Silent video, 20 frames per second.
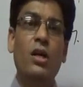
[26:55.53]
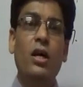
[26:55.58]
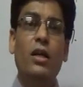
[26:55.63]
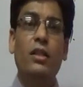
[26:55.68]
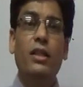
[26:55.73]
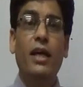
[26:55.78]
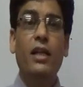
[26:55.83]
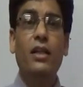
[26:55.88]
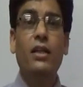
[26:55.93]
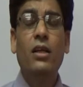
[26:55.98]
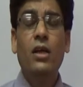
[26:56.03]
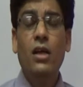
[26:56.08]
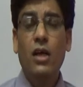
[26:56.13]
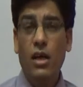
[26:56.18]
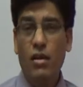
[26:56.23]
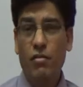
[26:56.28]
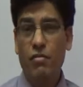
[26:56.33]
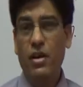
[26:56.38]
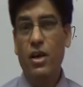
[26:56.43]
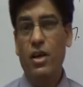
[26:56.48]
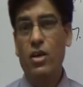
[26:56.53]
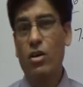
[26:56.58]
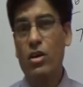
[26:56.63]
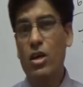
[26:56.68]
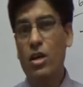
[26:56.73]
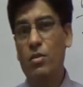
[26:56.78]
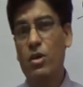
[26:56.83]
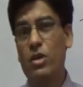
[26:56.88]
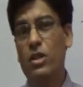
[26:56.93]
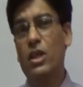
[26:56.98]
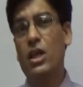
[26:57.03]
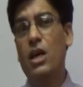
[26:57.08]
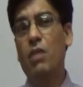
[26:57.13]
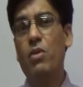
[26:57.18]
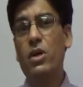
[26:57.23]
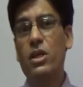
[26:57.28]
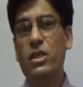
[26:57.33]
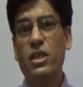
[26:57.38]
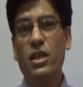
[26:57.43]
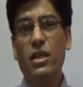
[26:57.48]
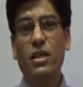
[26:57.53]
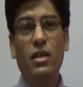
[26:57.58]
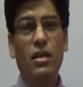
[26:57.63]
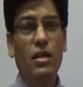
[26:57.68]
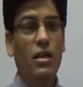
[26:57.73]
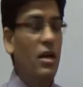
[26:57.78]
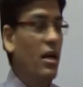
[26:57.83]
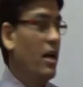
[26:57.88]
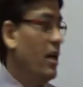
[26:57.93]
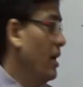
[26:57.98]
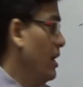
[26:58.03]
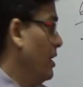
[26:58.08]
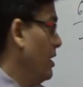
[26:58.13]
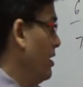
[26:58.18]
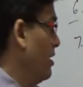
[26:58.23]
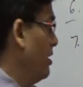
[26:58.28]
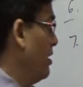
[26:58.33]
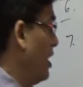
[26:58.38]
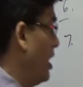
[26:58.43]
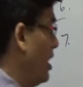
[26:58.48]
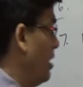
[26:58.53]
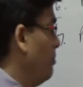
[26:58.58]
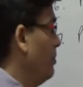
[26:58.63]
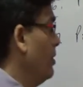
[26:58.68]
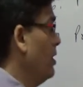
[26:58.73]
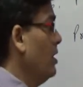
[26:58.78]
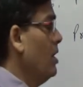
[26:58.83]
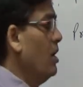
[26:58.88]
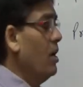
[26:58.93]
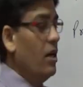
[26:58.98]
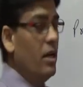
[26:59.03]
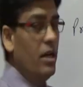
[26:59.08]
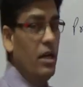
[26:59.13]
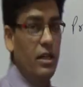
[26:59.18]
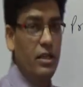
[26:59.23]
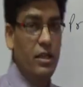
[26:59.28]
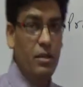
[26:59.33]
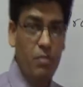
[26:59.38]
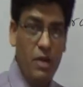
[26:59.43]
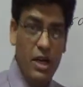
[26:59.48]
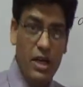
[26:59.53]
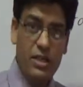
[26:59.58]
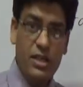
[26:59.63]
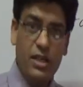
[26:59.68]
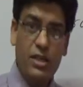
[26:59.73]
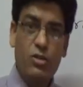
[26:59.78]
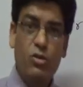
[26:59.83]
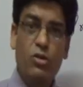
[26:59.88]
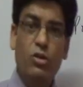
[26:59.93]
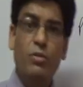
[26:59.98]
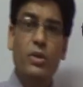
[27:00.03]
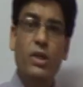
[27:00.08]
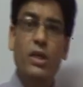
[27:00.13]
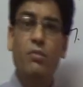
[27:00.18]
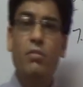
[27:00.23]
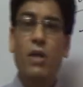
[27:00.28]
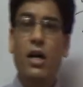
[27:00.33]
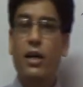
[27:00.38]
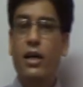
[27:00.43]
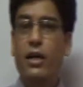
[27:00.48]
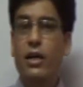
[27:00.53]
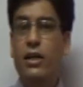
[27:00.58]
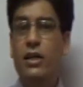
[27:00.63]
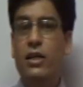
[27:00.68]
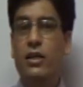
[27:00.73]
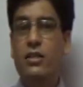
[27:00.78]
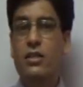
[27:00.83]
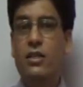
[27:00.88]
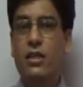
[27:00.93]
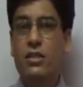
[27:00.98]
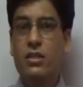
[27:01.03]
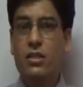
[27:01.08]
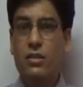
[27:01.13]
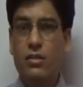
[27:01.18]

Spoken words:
Then if you are talking about the commercial hub, the places could be marketed in such